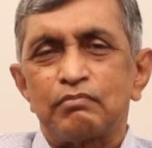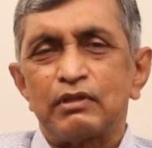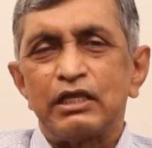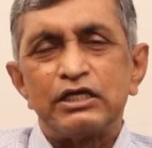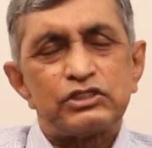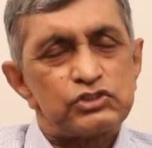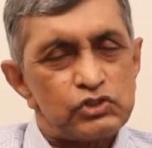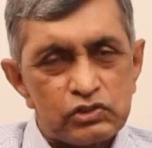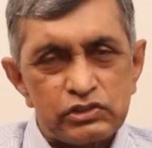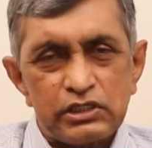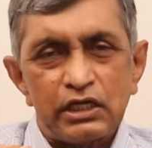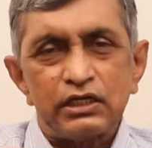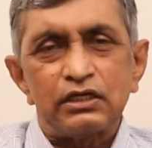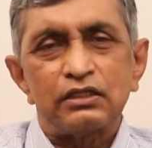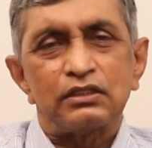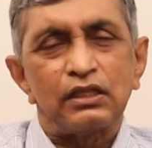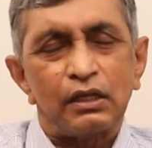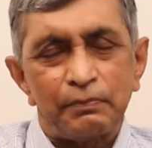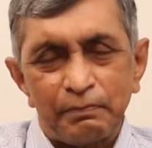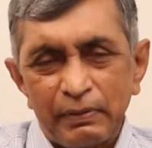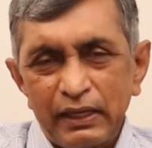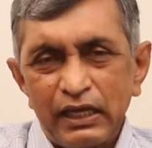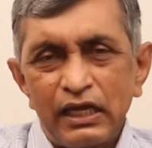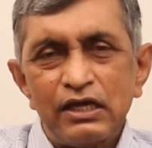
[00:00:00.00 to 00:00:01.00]
a society
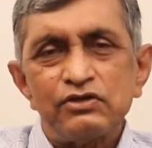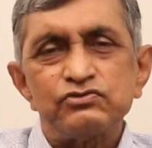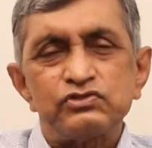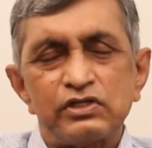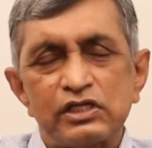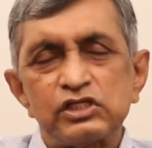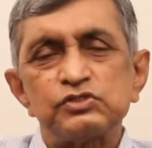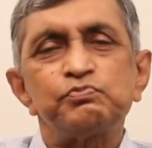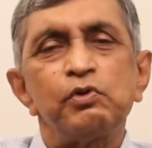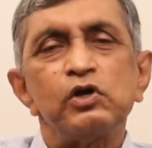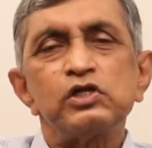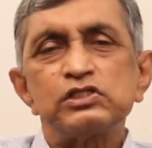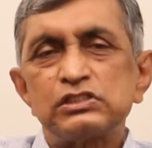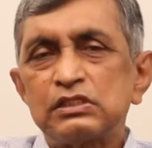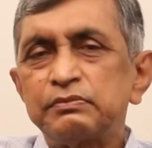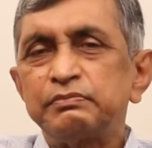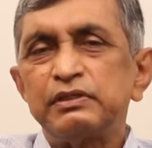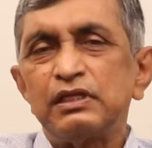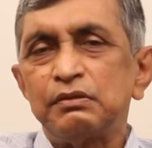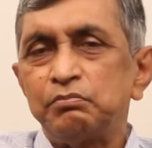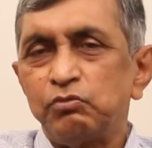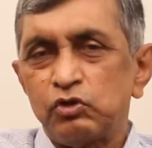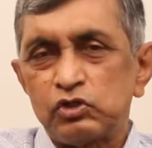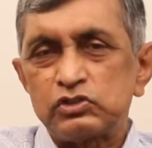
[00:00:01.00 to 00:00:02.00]
that behaves
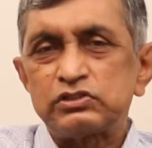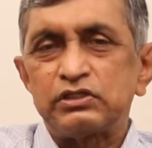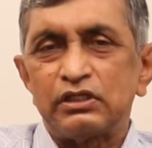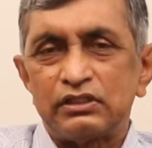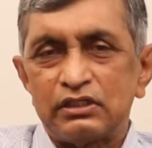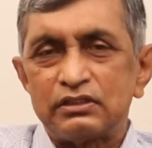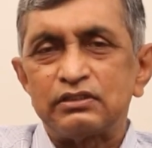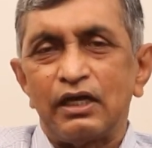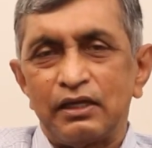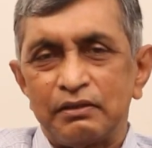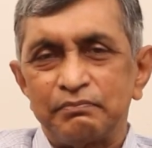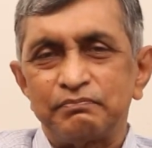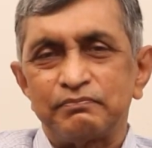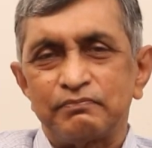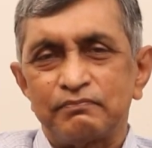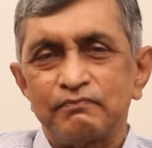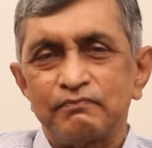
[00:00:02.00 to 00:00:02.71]
responsibly most of the time.